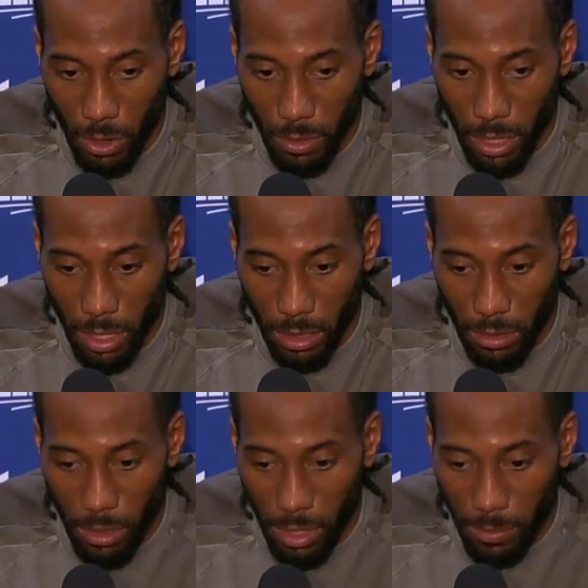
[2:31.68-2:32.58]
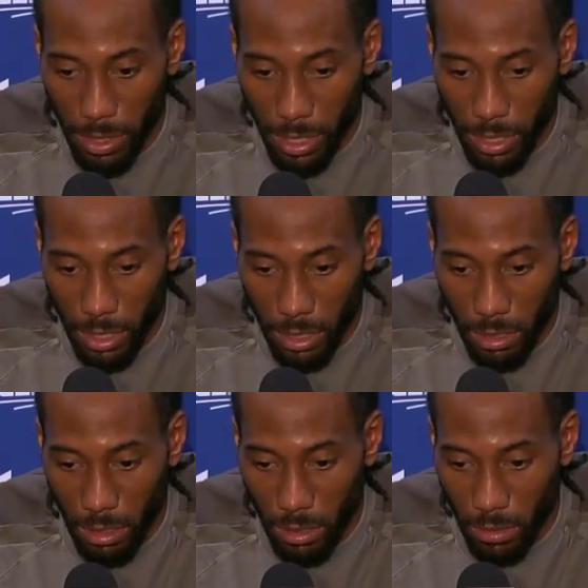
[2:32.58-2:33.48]
with it. You know what I mean?
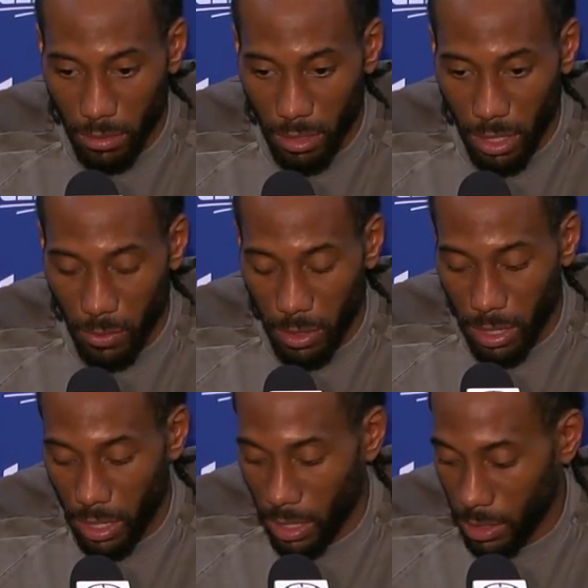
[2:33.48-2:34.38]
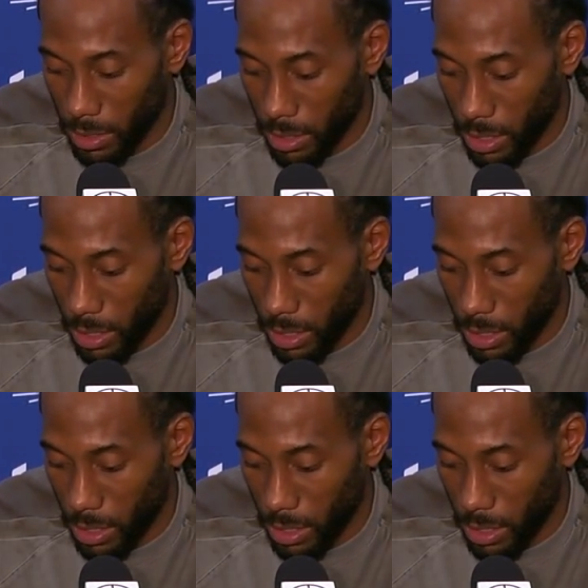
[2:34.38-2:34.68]
Just see what the